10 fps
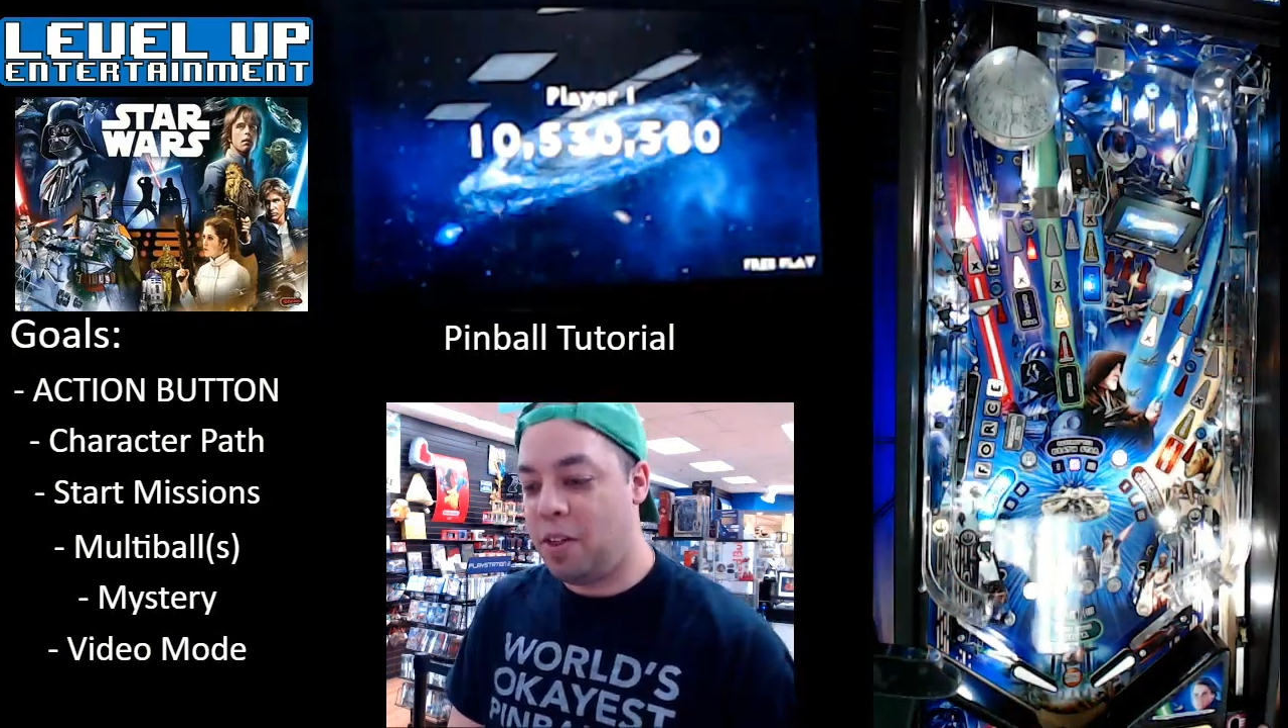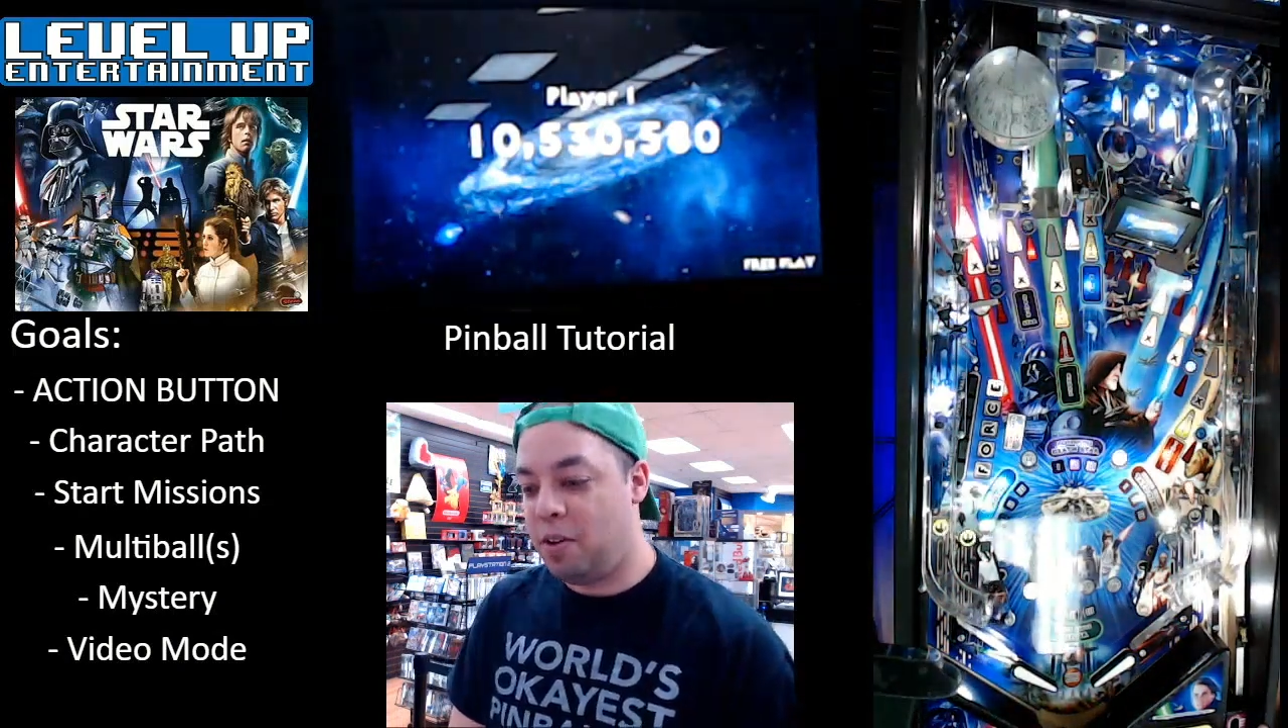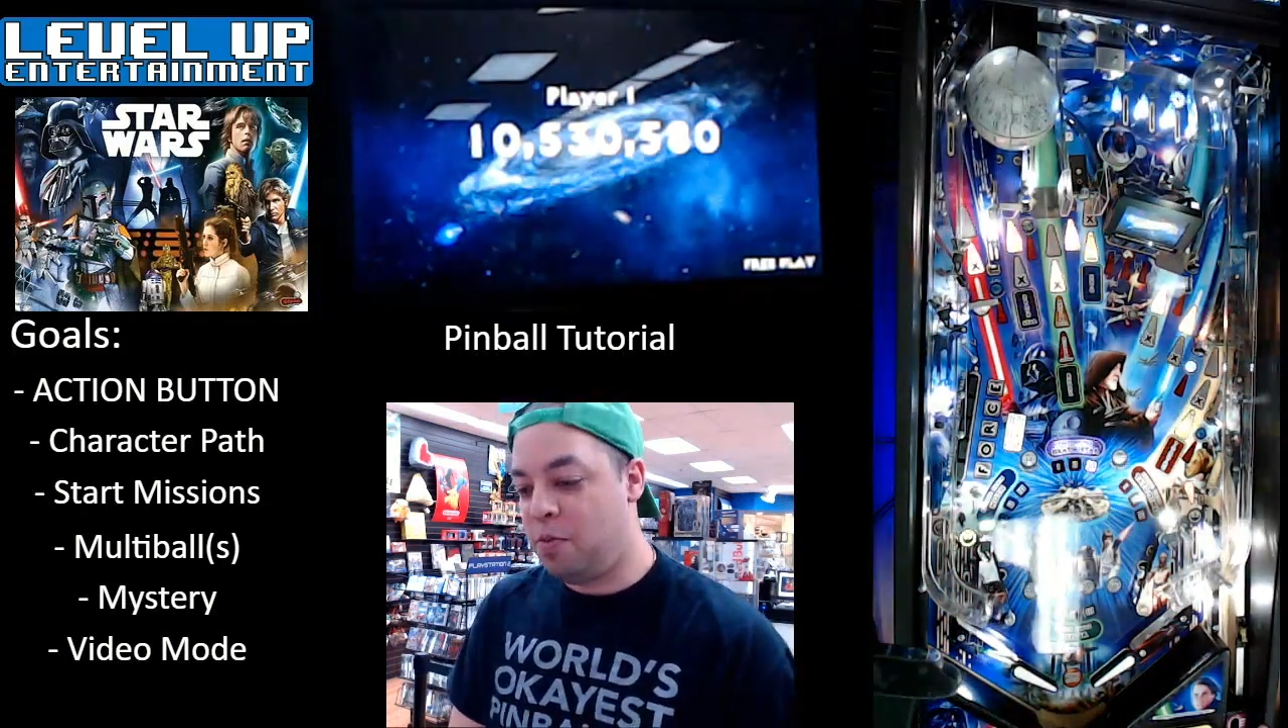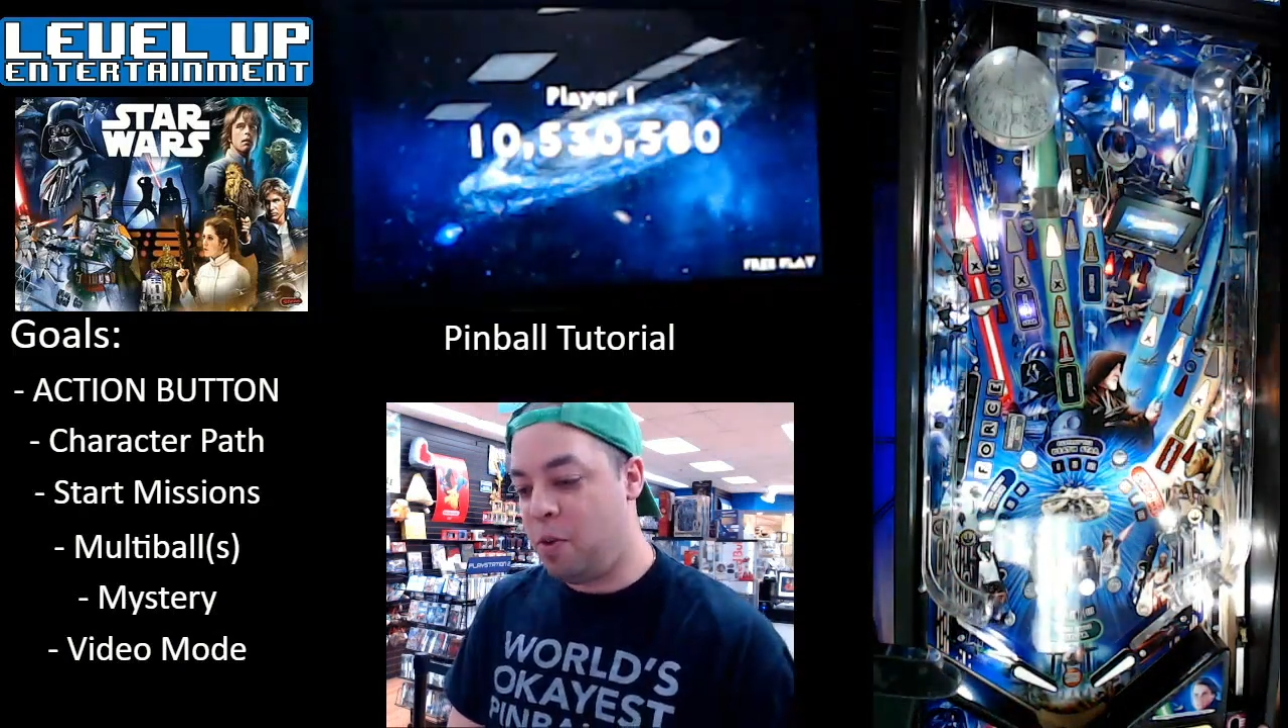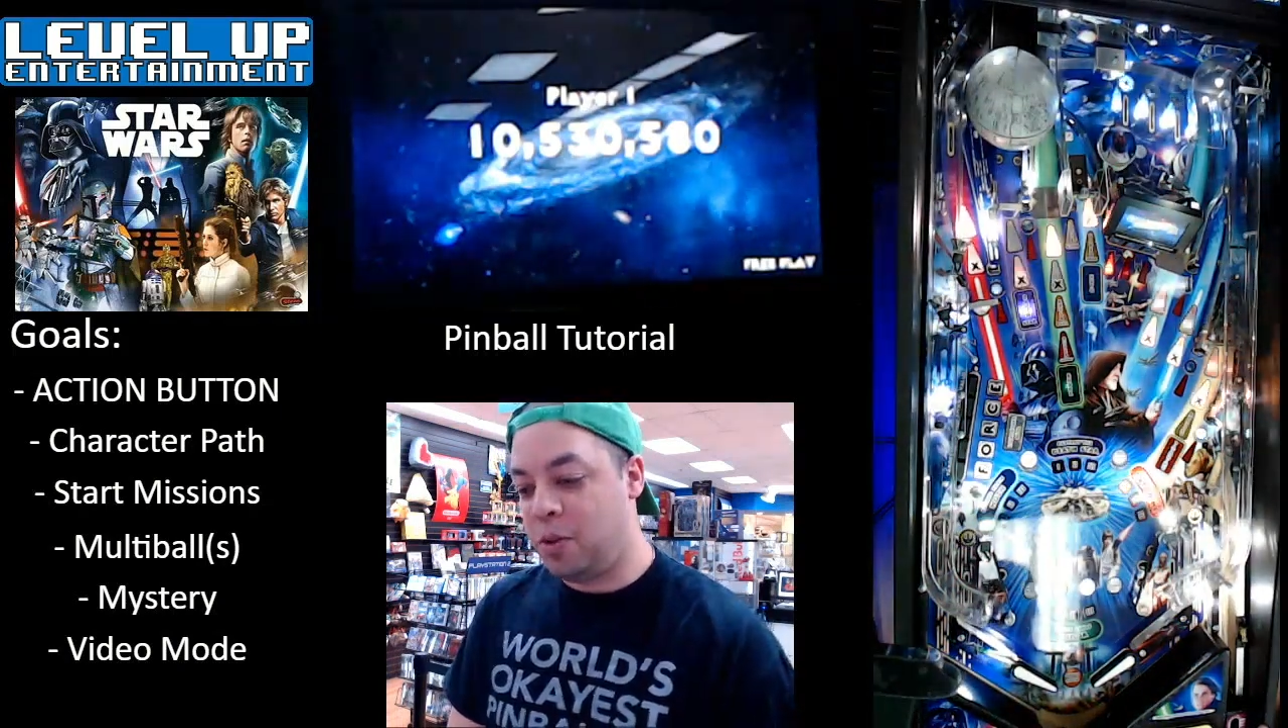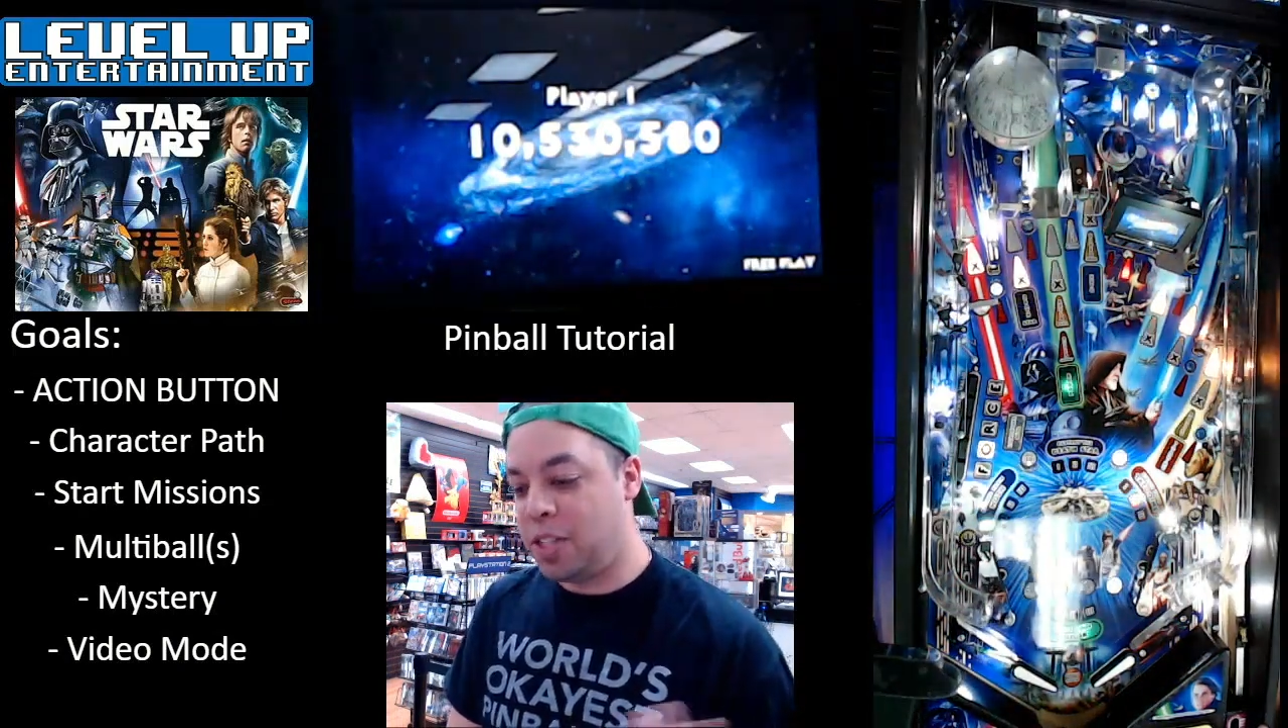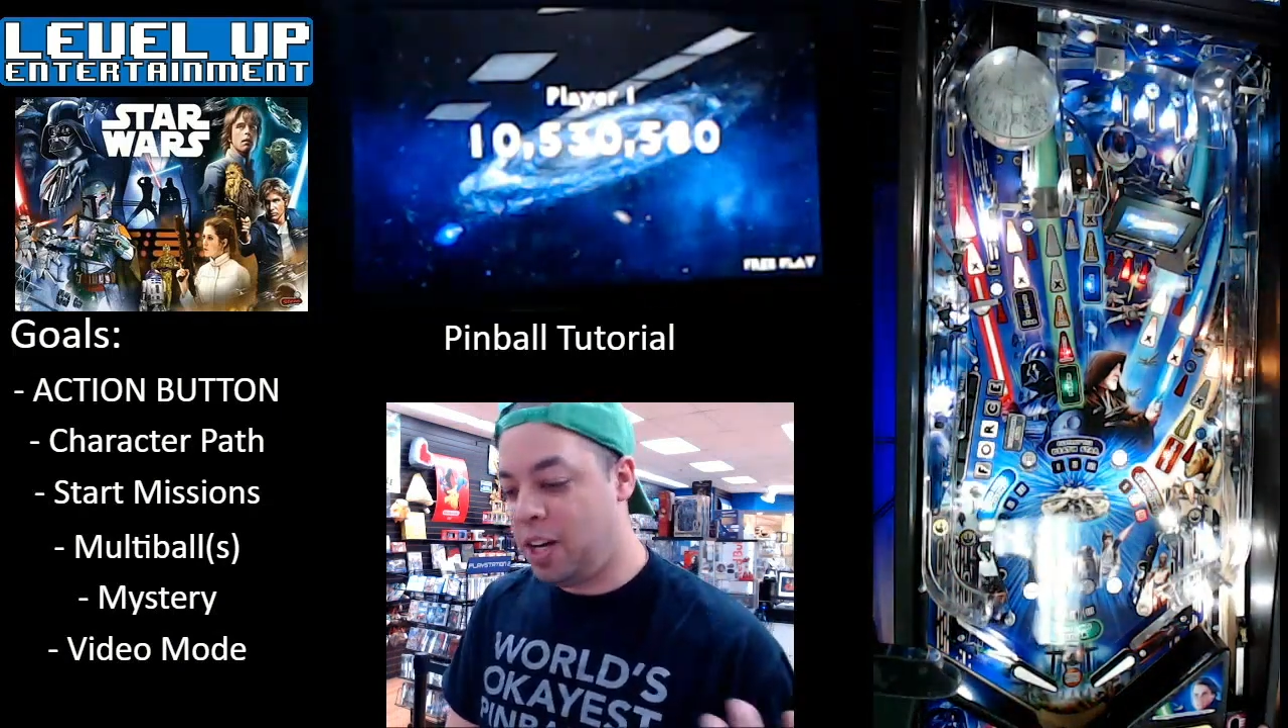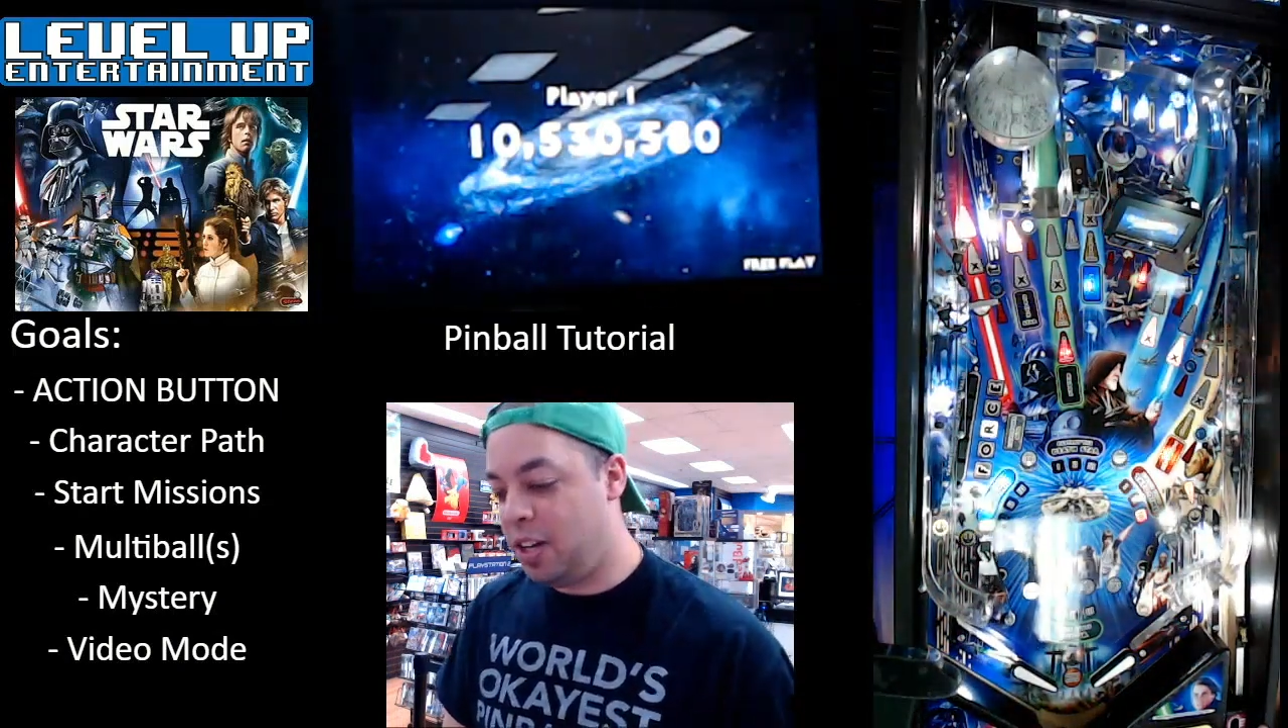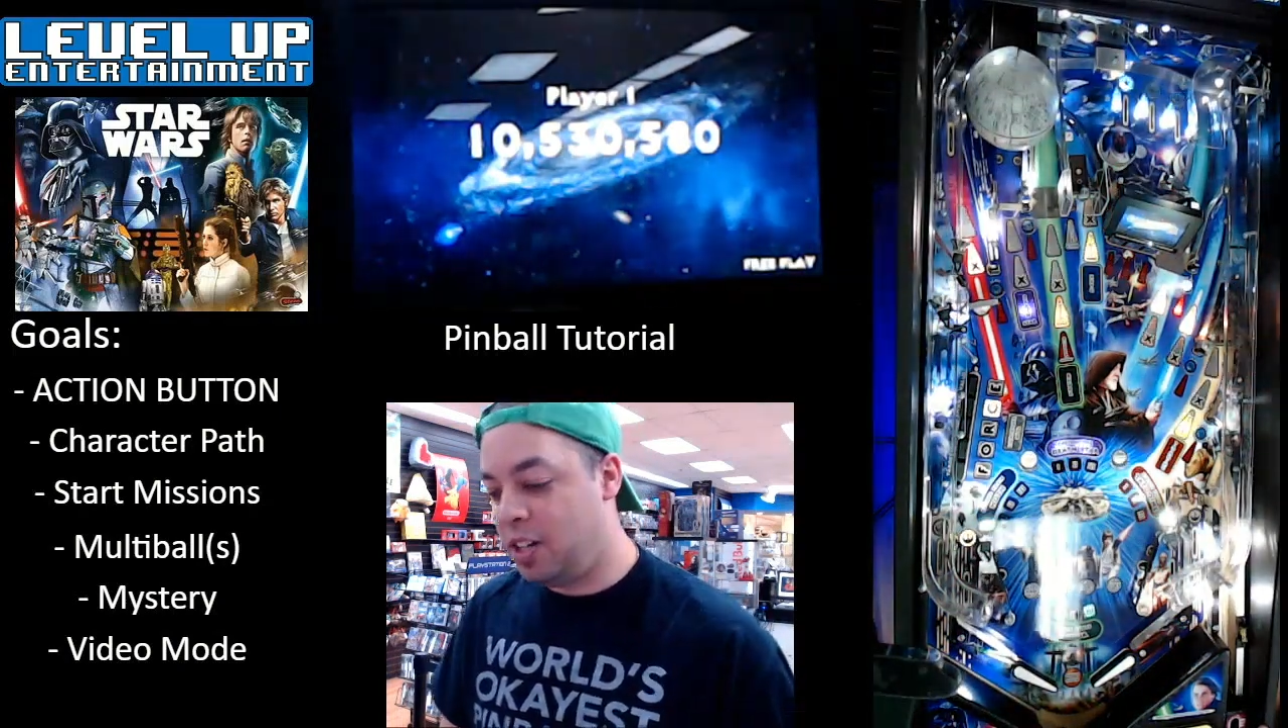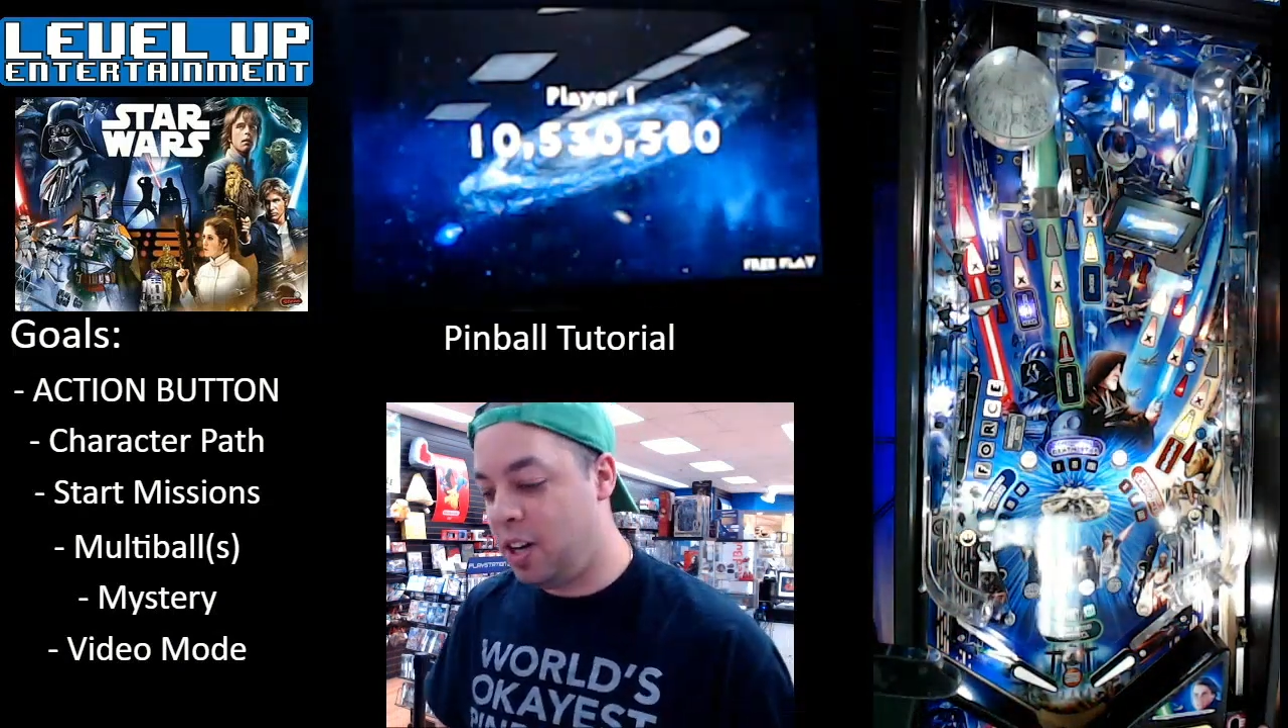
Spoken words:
other folks here that